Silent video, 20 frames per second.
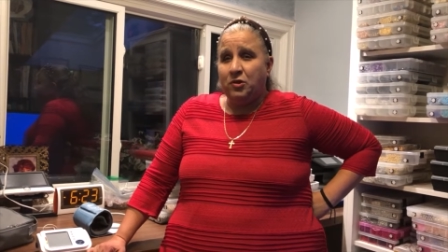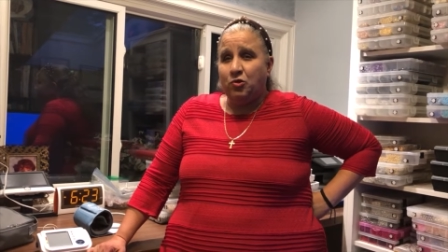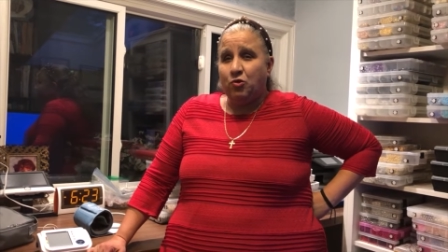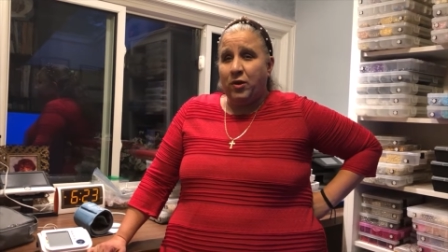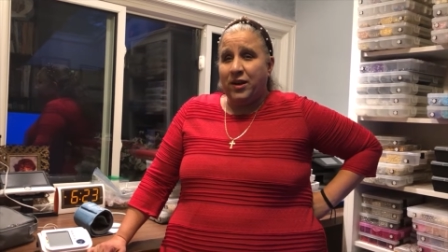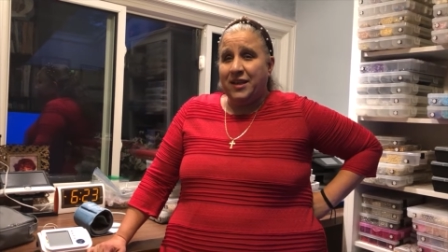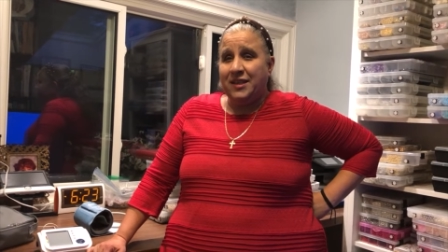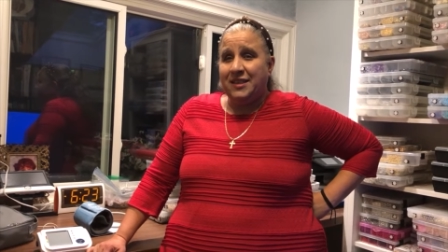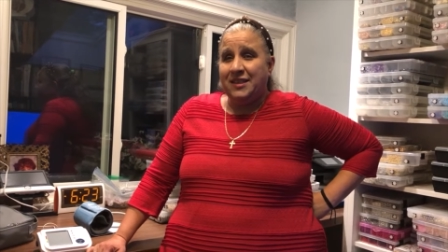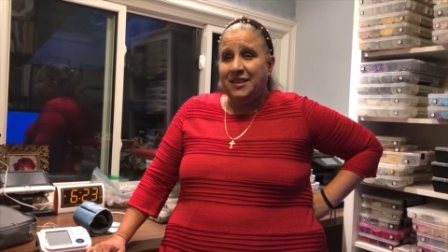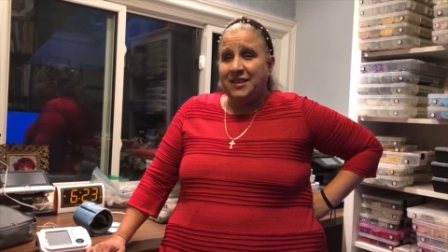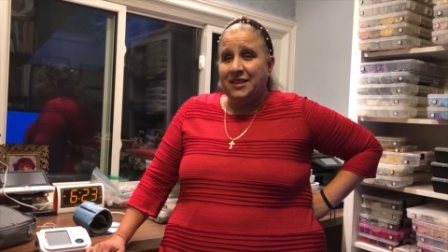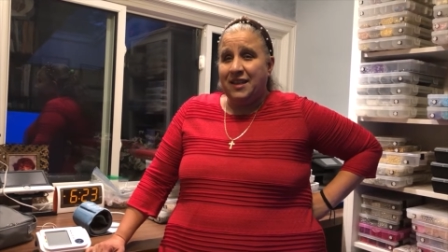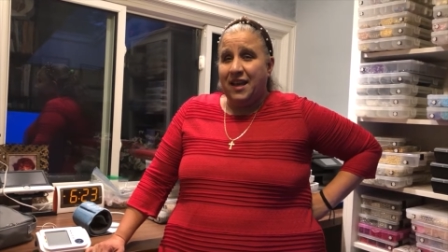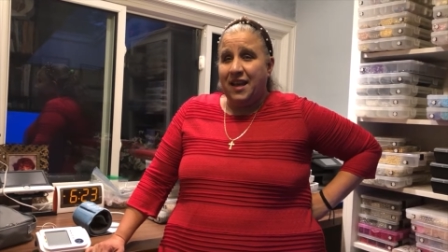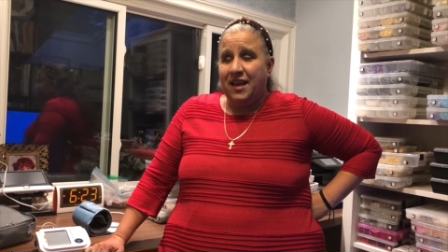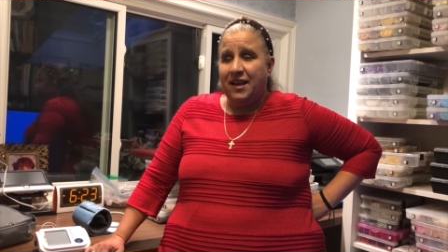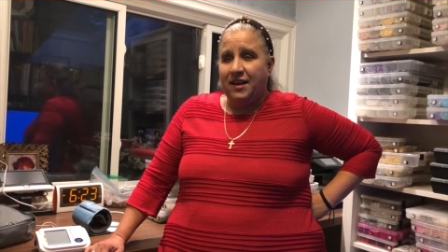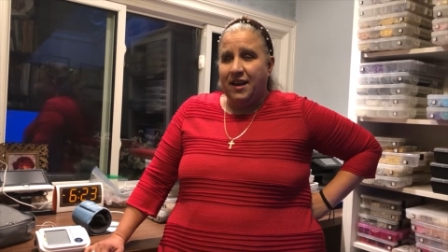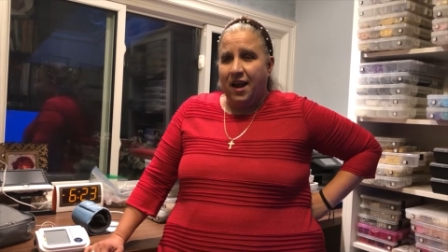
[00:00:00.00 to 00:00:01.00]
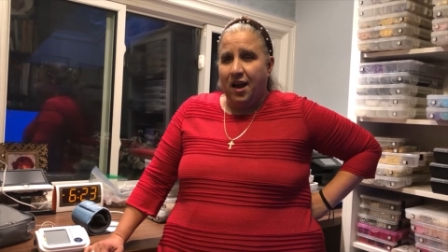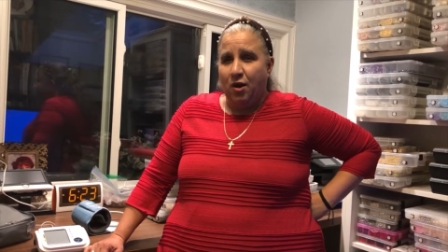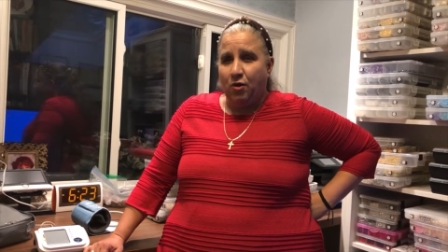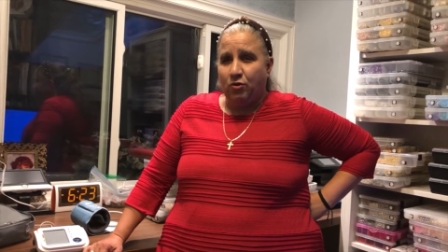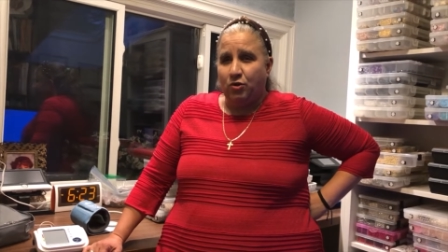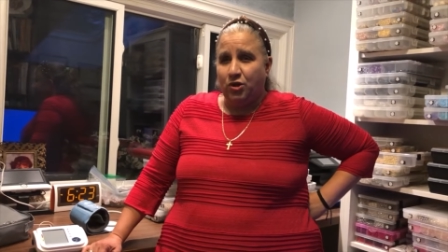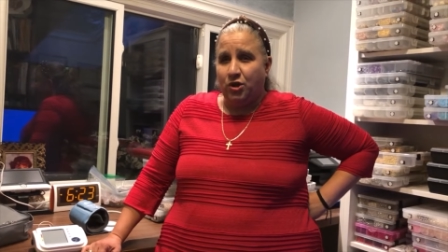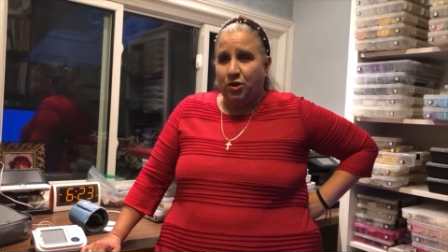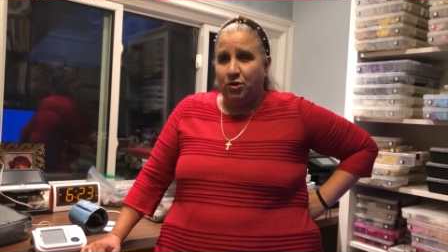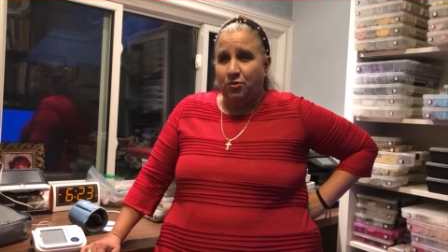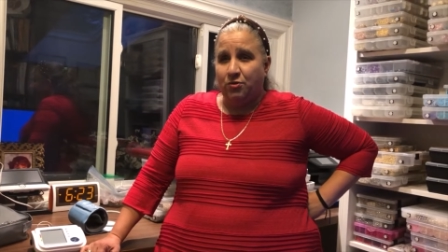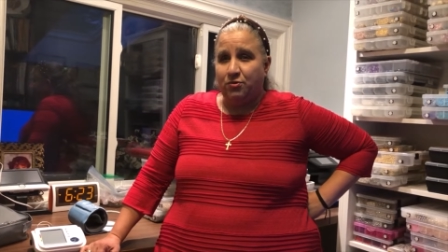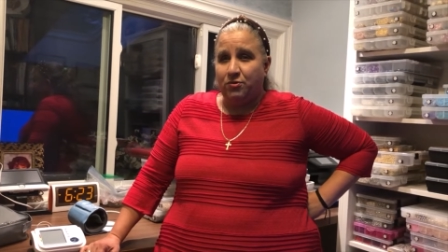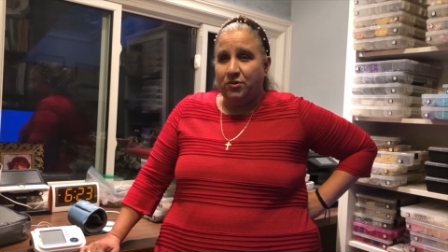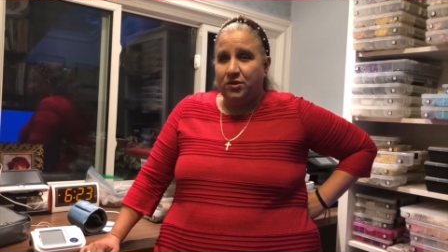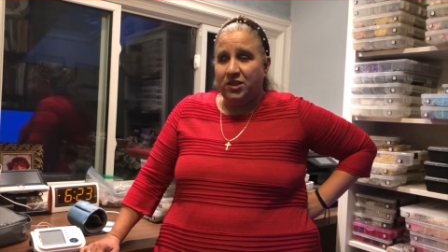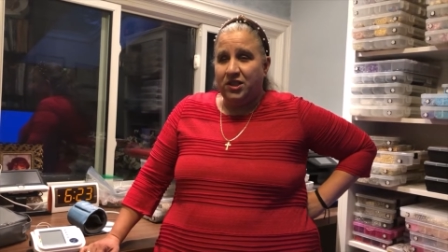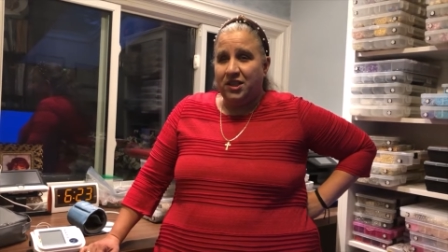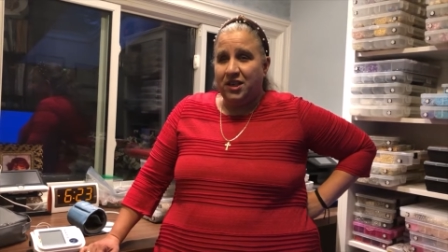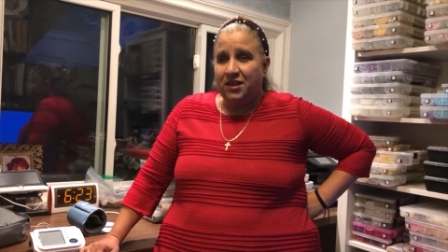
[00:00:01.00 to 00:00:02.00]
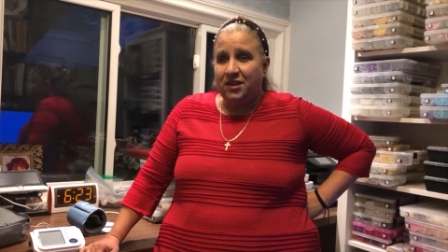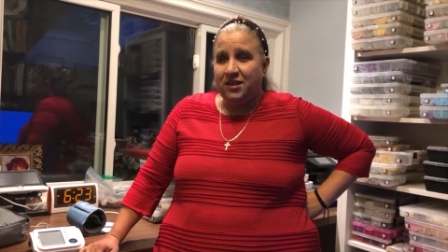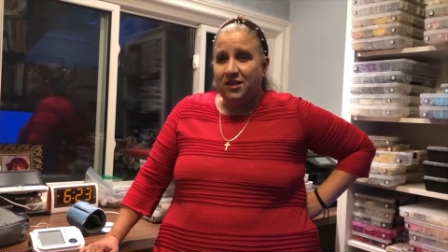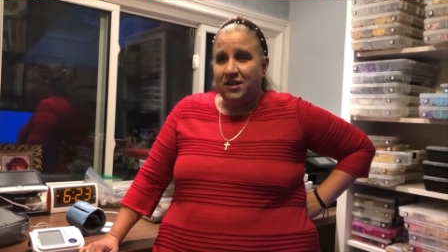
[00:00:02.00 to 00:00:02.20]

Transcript: Tricks, and How-Tos.